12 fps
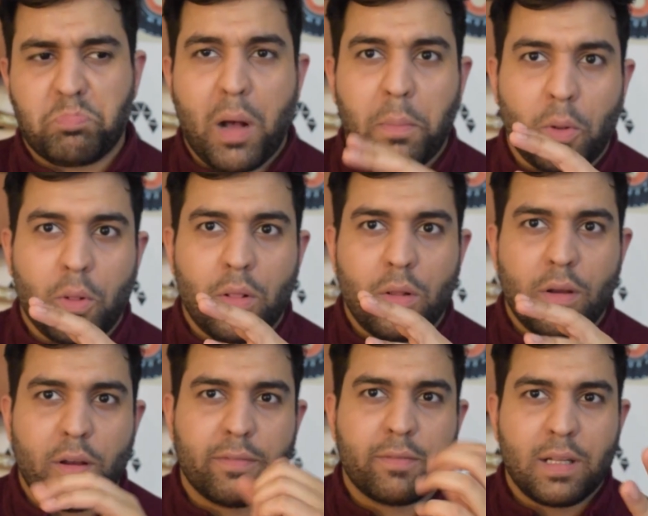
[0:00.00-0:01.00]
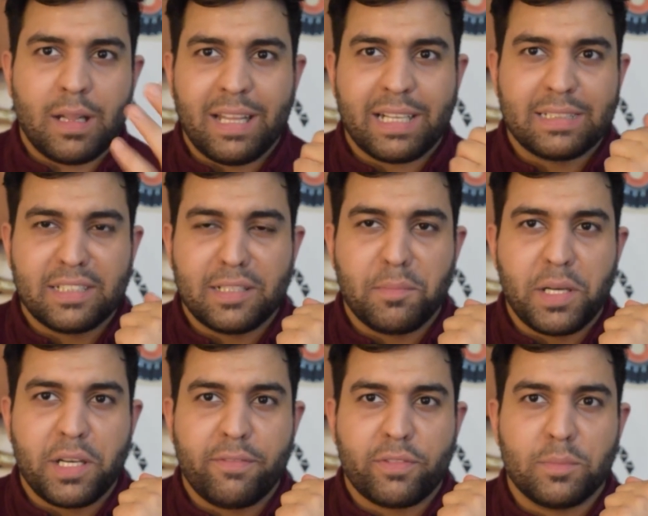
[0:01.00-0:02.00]
bubble of collecting the
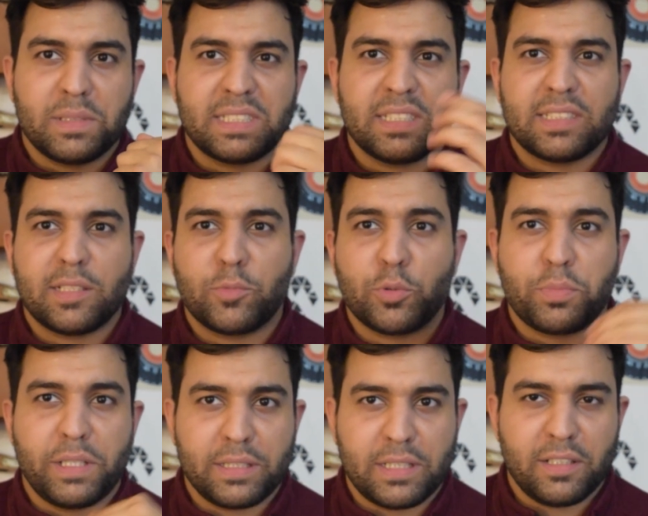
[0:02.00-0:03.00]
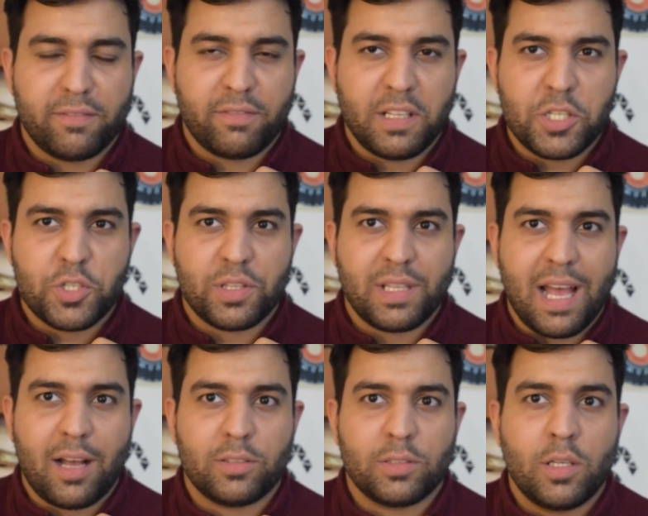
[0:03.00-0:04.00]
money from the system to bring the inflation
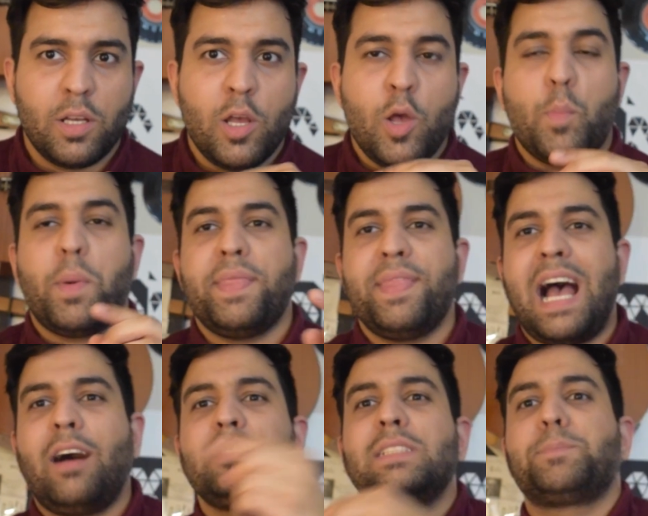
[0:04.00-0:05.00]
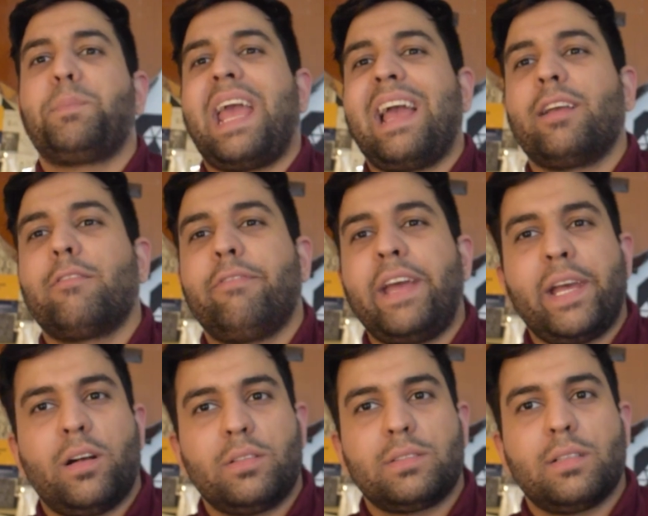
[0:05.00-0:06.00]
down. But now this bank
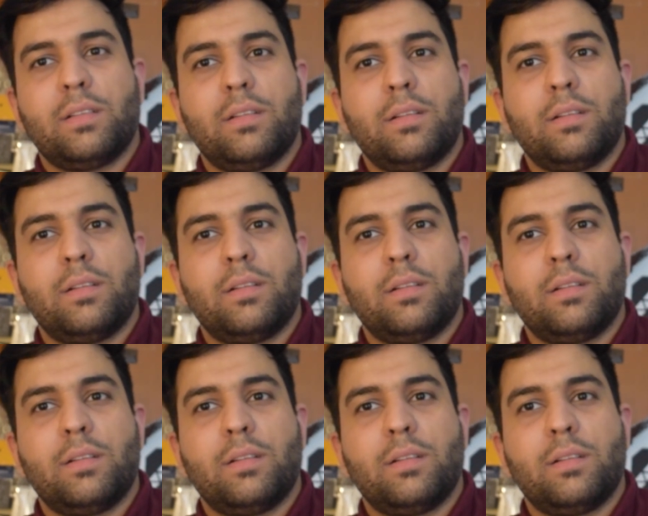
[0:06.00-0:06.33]
failed.